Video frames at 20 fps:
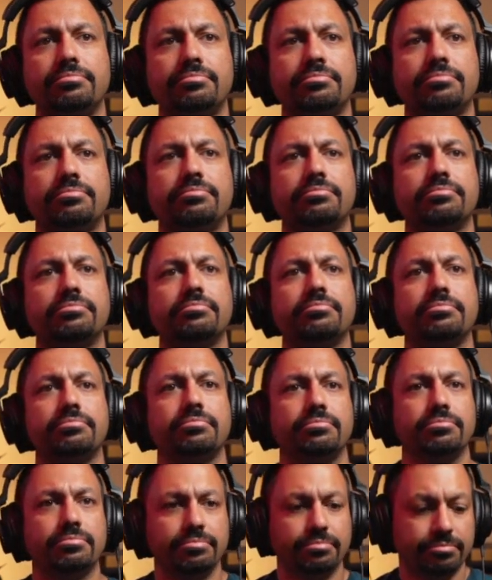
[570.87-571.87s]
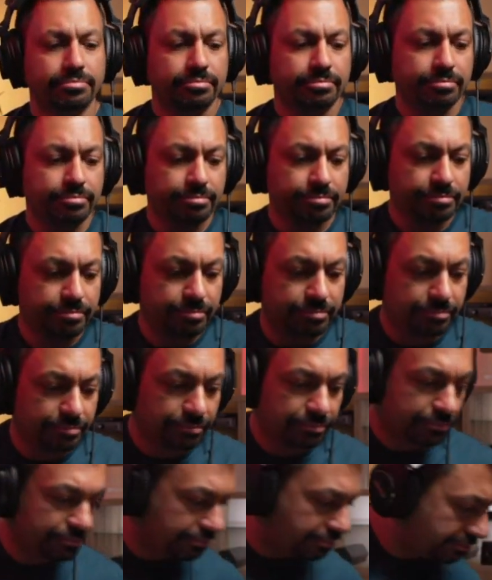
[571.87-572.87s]

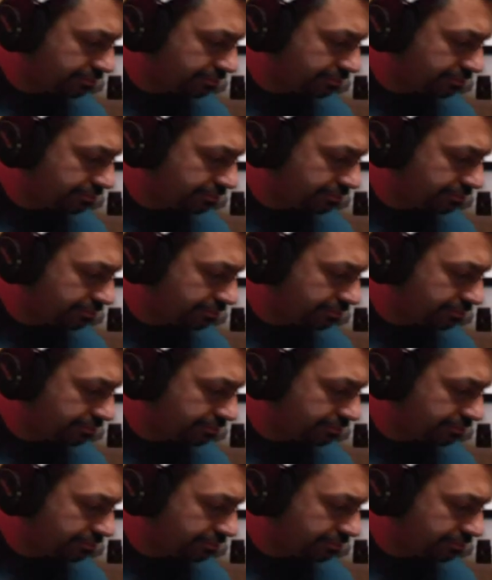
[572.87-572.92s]
(silent)